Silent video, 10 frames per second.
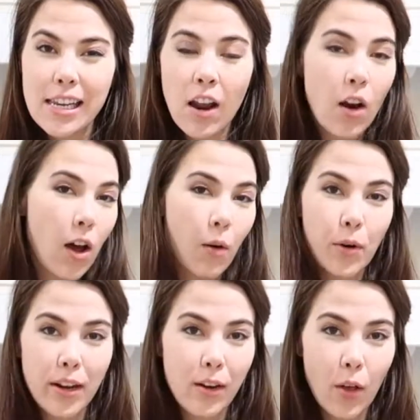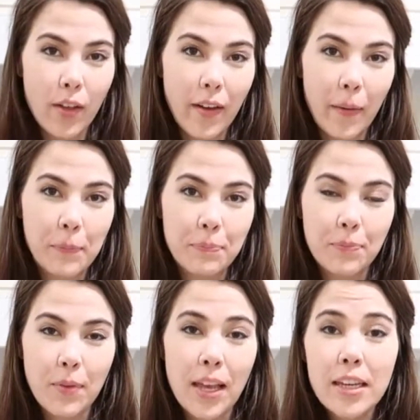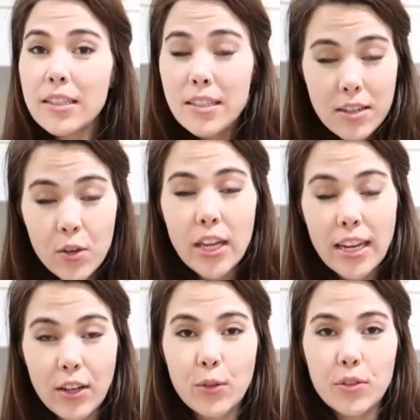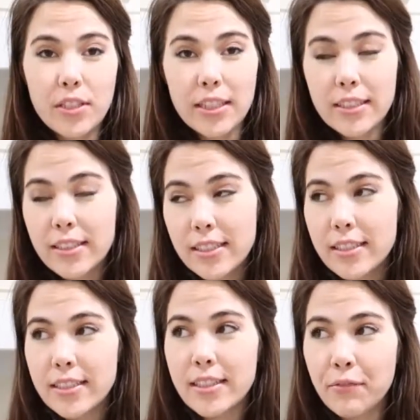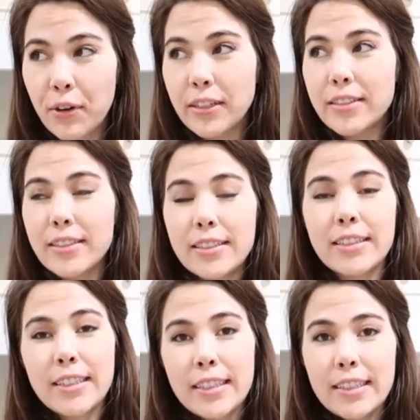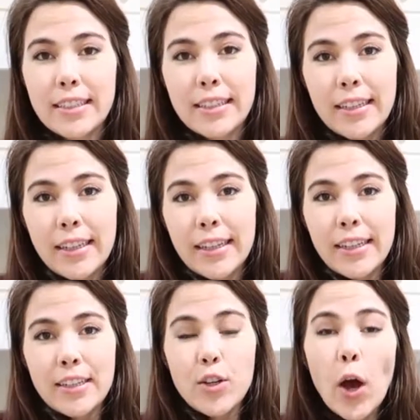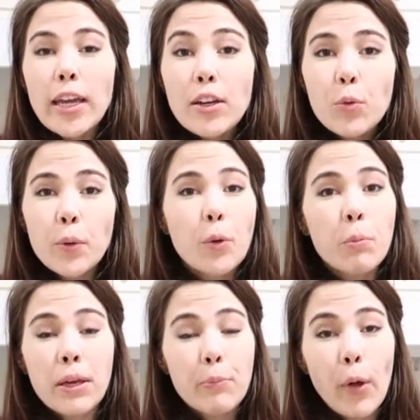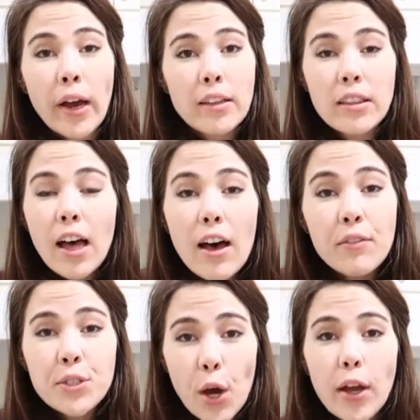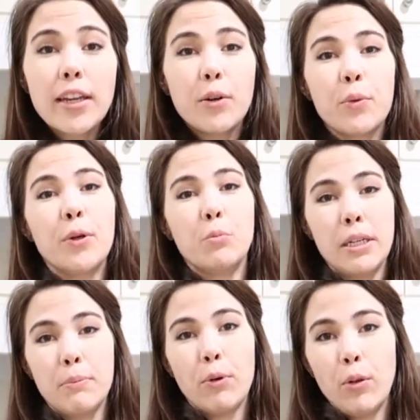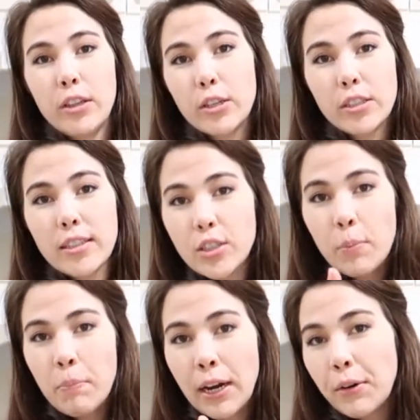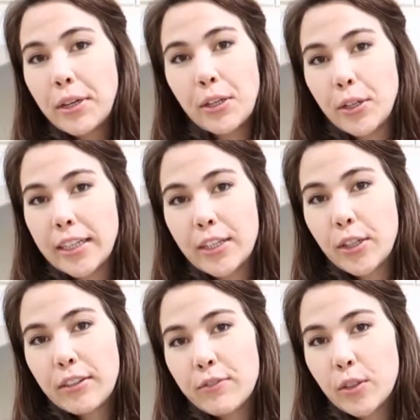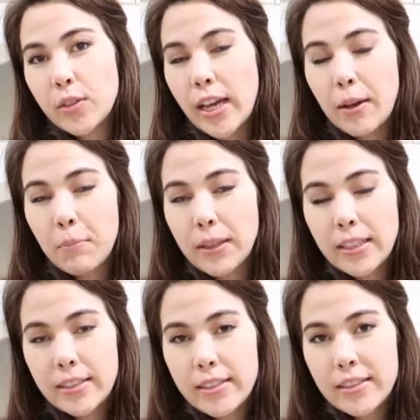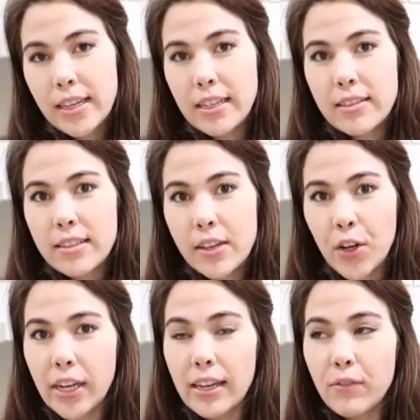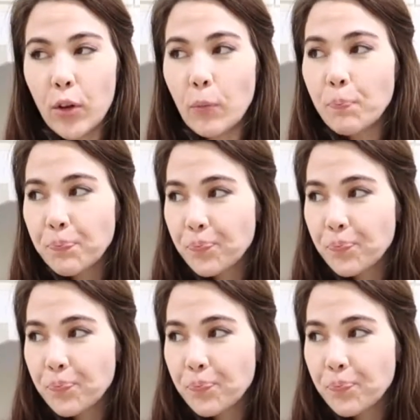Not awkward at all, huh? Still getting used to this. This is different. Talking to real people. I love talking to real people. There's such a barrier here, it feels like, but this is a necessary evil.